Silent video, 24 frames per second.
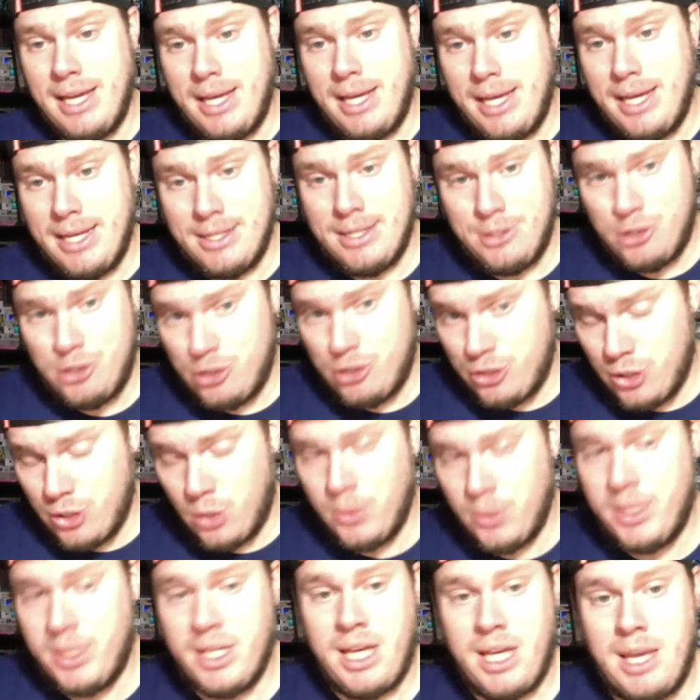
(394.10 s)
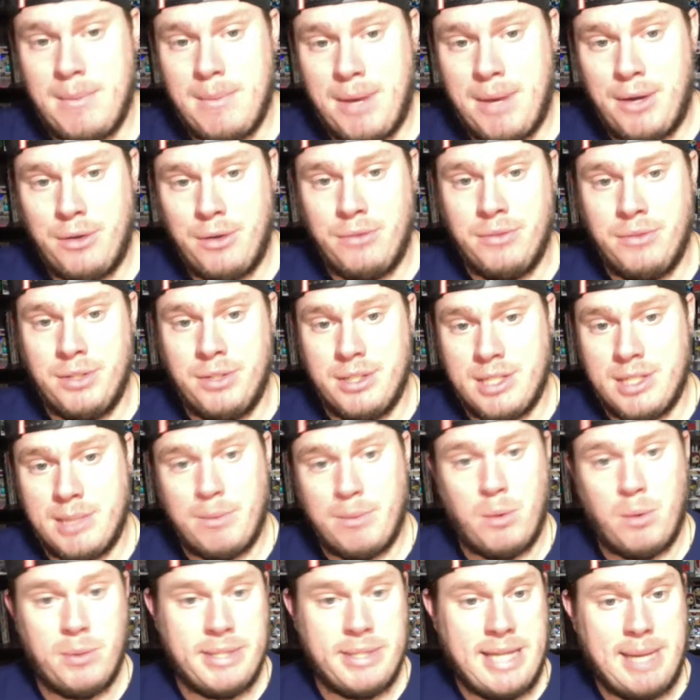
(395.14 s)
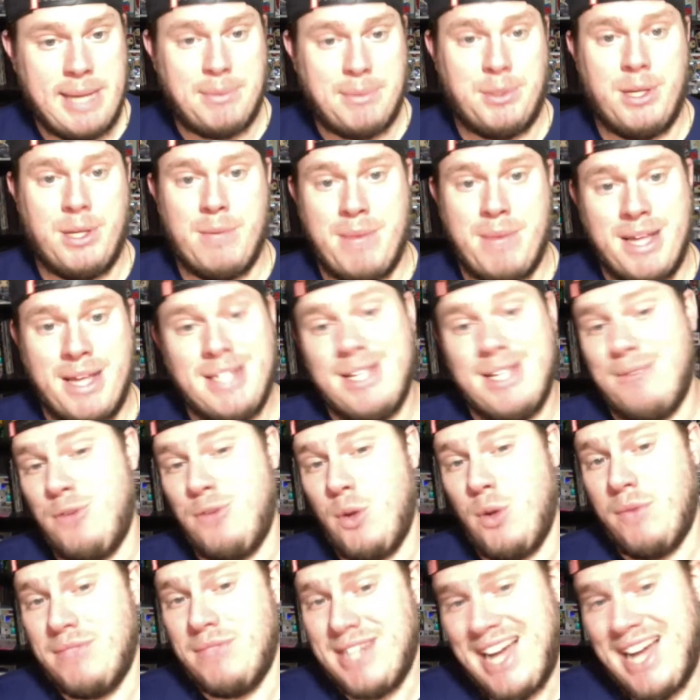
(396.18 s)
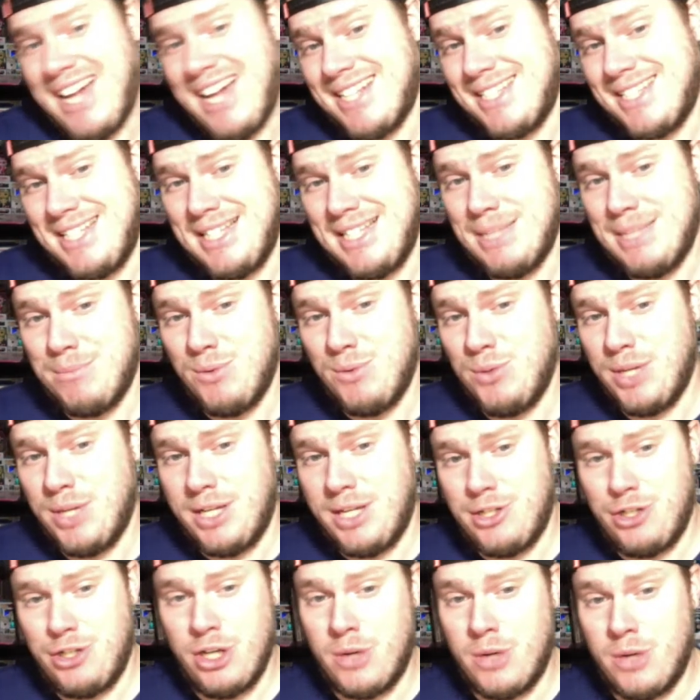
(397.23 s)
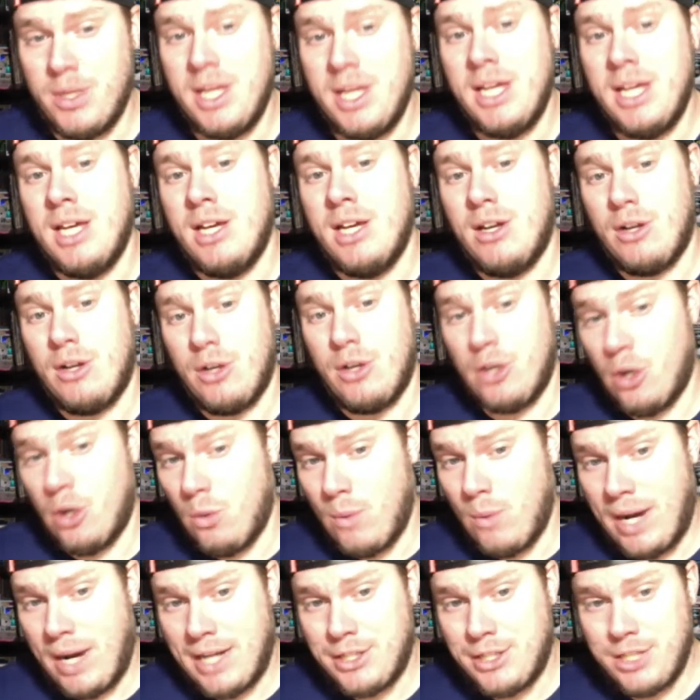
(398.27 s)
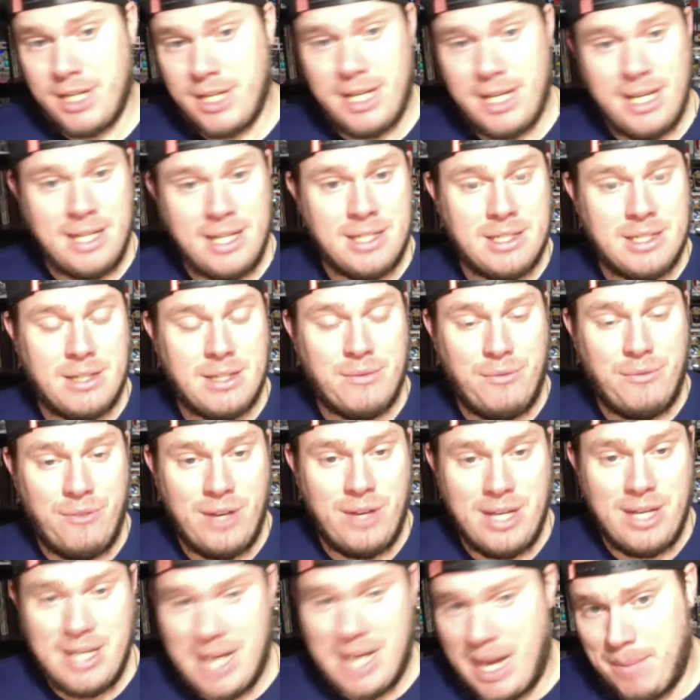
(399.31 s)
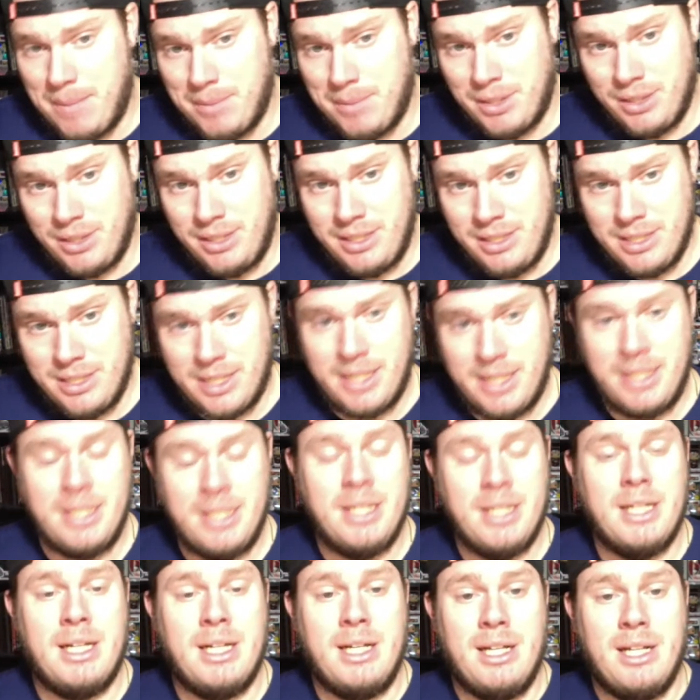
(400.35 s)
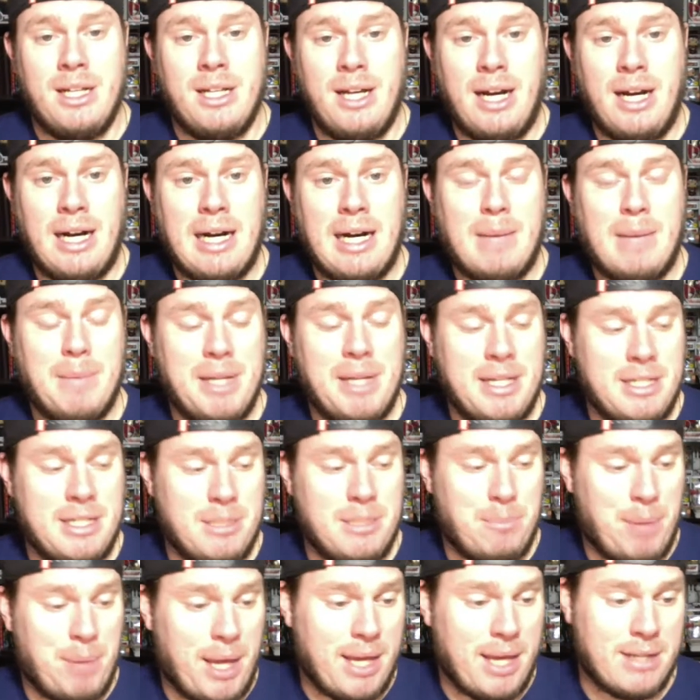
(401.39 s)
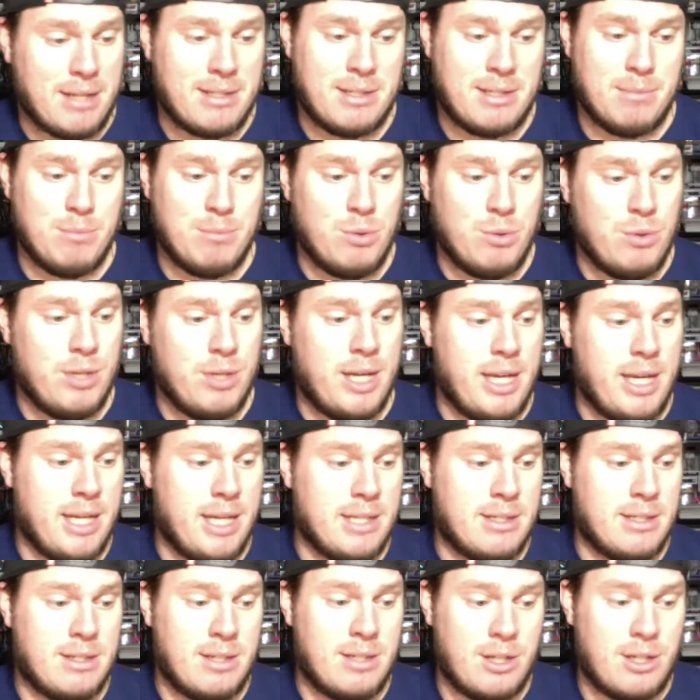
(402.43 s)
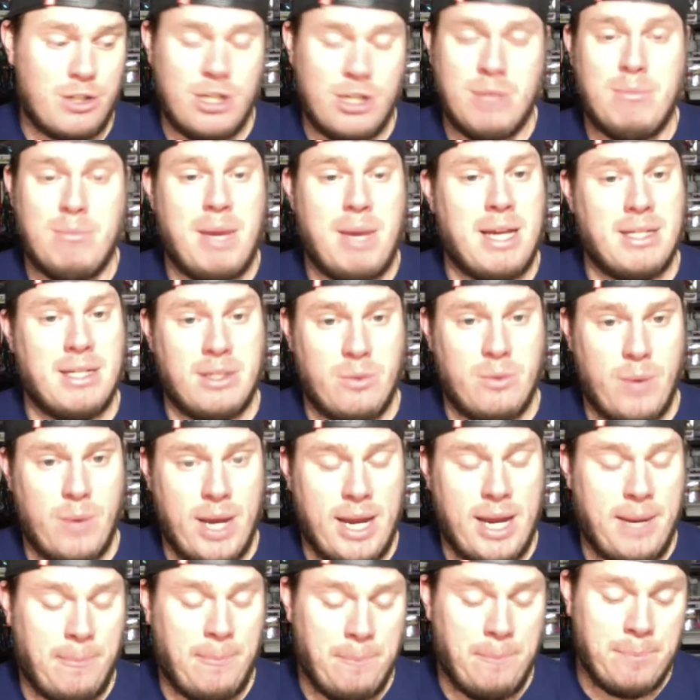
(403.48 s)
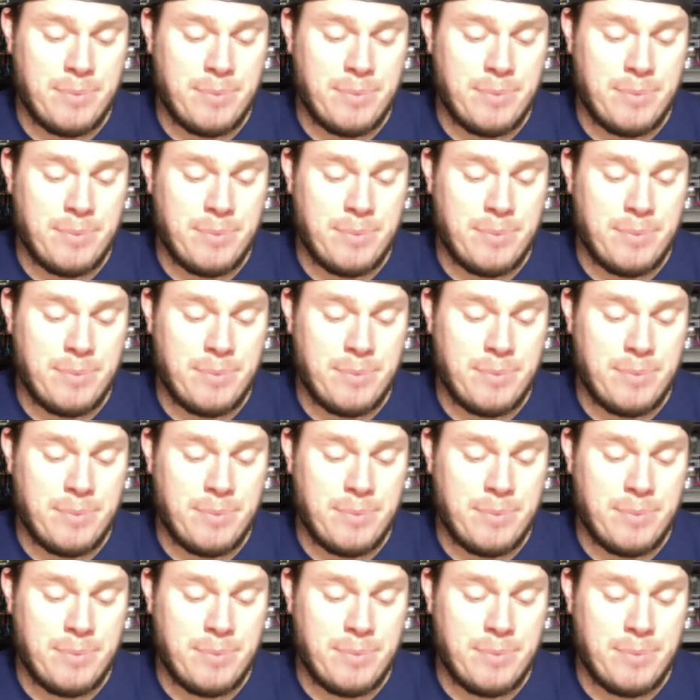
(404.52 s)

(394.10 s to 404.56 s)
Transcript: His show that came out over the summer was absolutely amazing. If you have not seen the Moon Knight show, go watch it. It is phenomenally done. It depicts Moon Knight in such an amazing way,